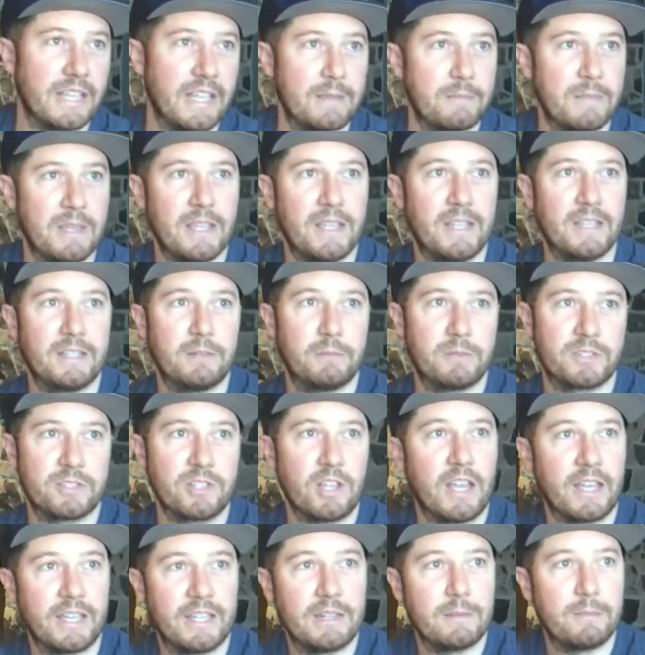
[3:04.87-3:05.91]
came in and was
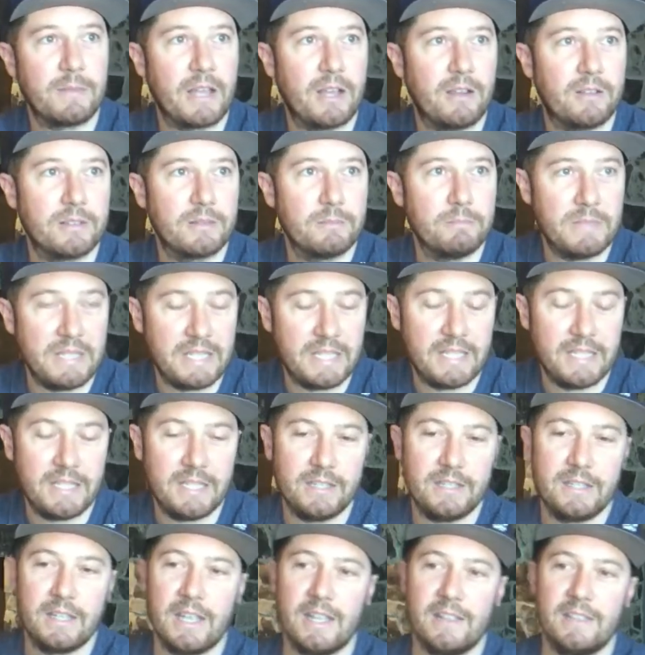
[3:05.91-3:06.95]
talking about
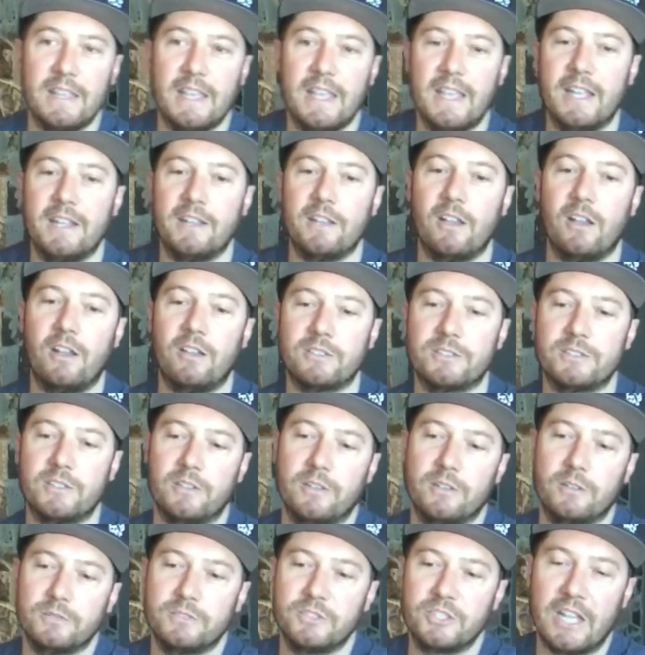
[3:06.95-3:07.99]
mead, and then
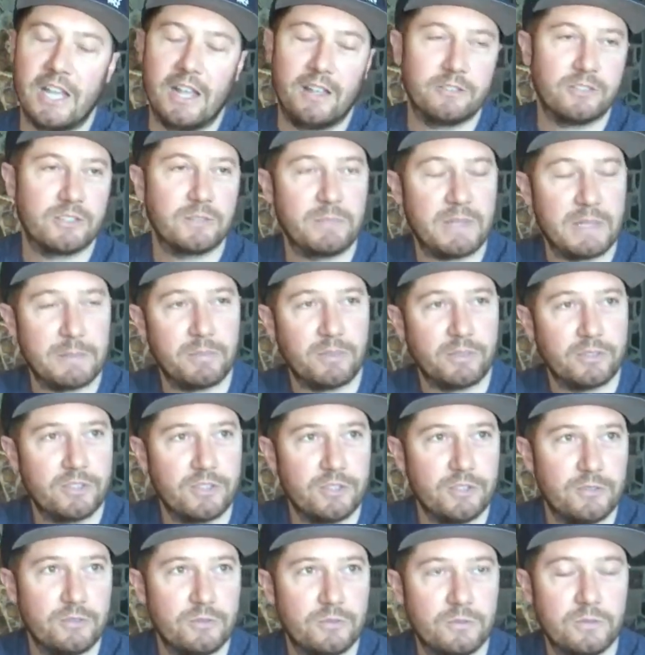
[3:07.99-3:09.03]
also challenged people
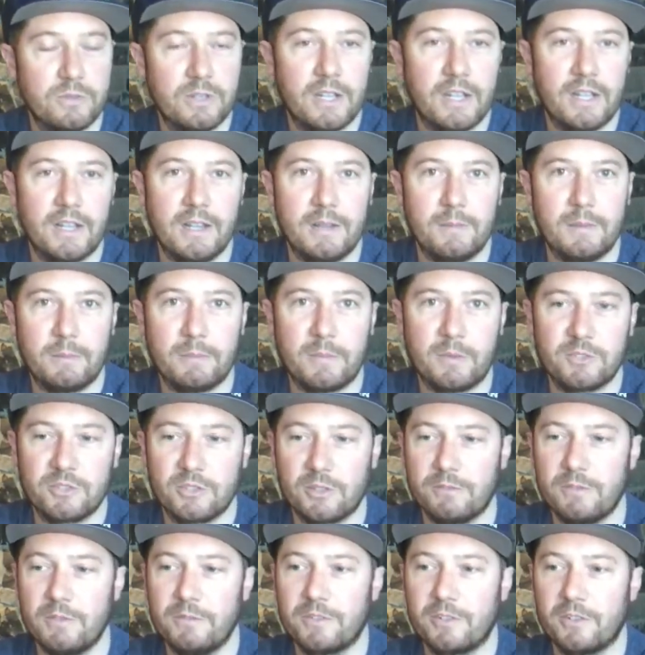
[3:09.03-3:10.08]
to, I'm not
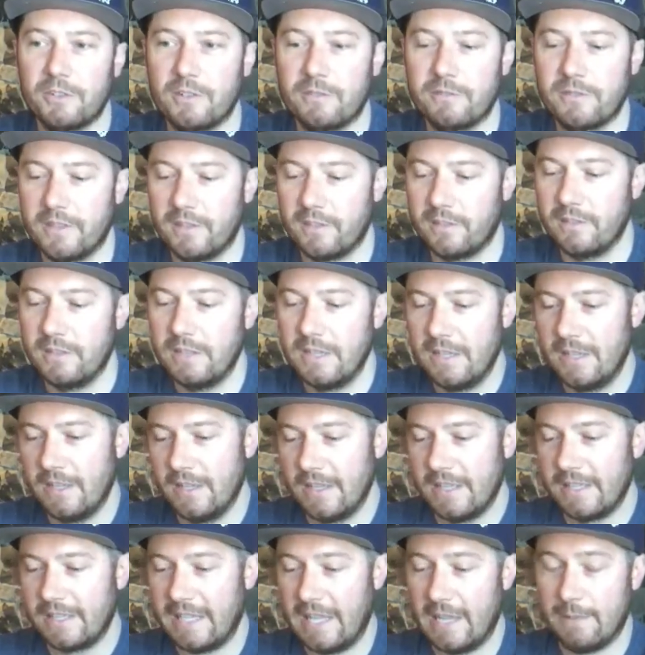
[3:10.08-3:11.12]
sure if you've heard of the
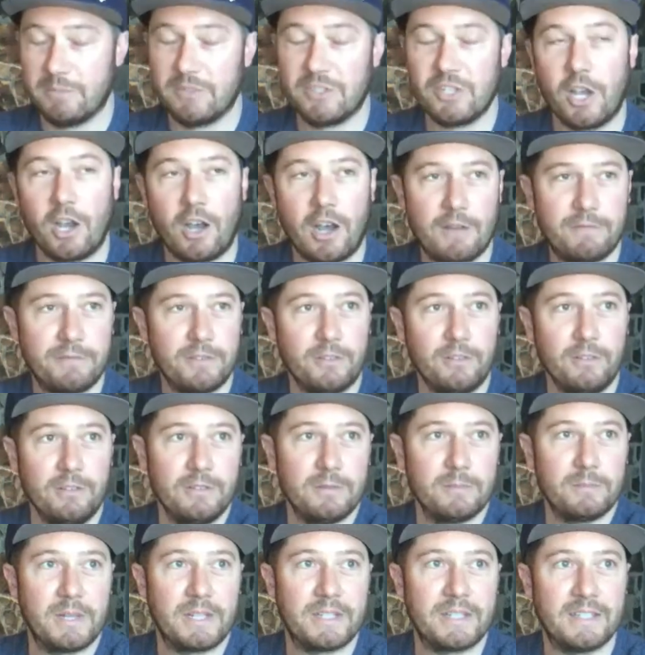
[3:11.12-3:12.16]
game Toffel,
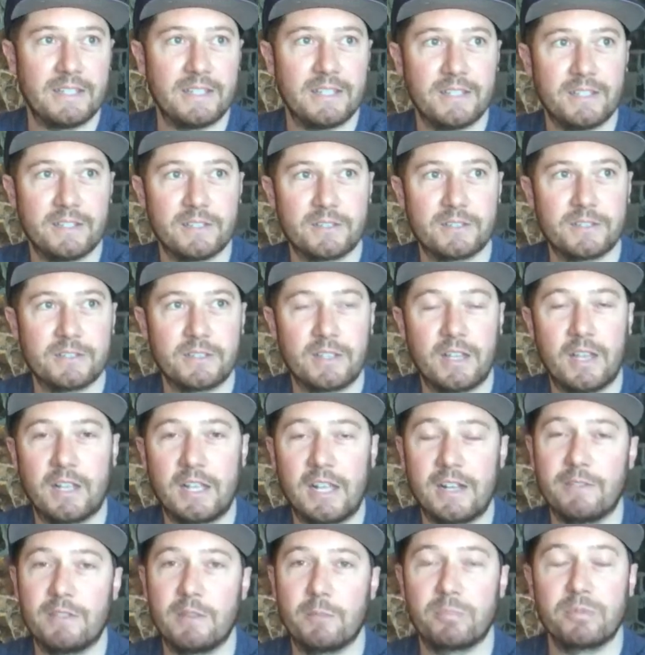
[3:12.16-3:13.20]
but it is
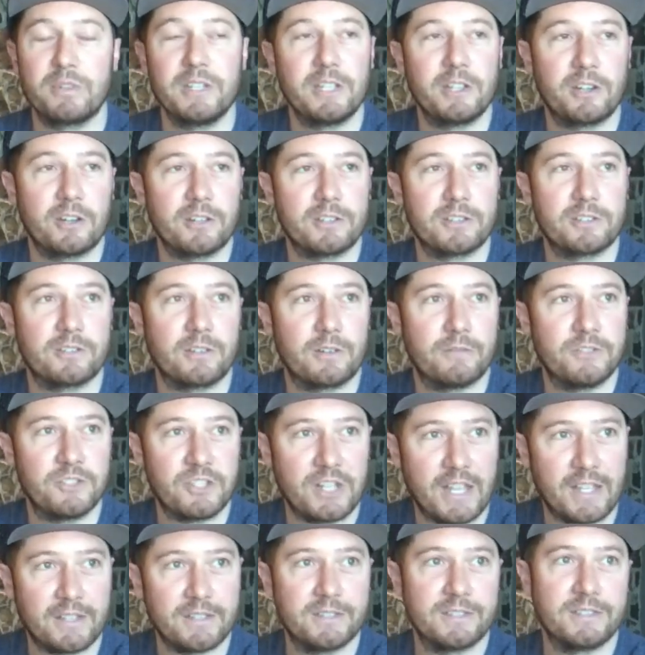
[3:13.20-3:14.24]
kind of the precursor of
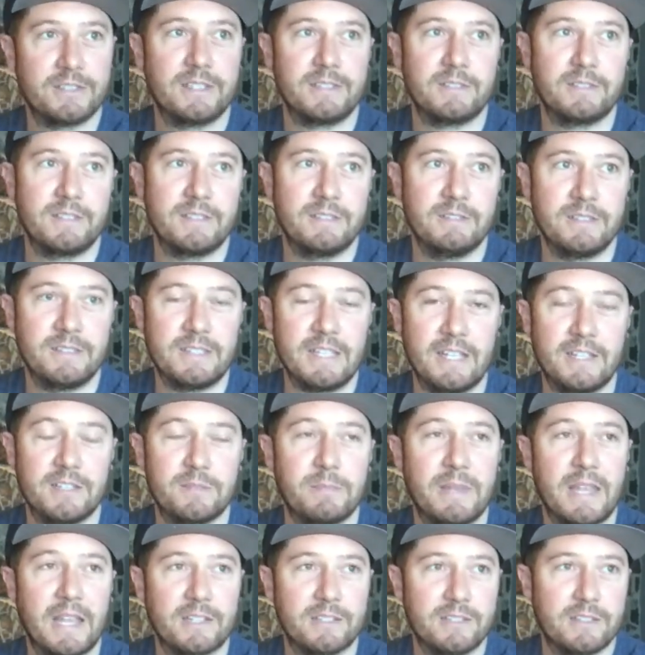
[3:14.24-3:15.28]
chess. It
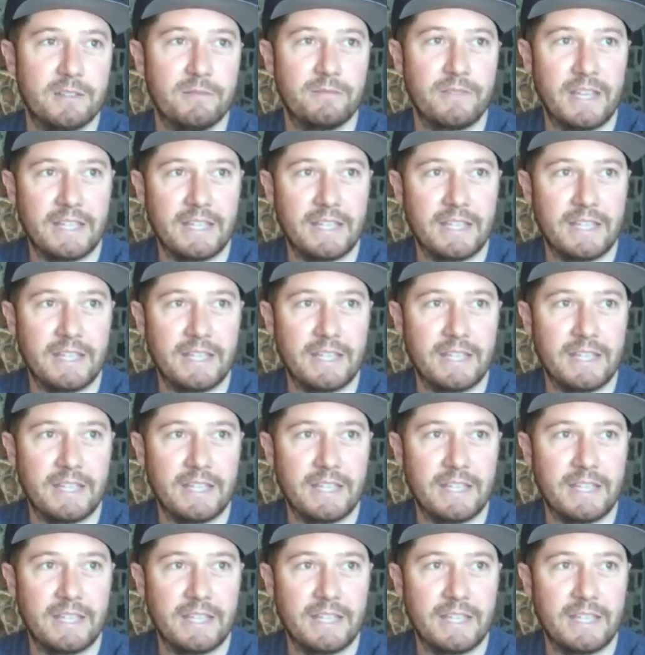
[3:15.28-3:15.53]
dates back to the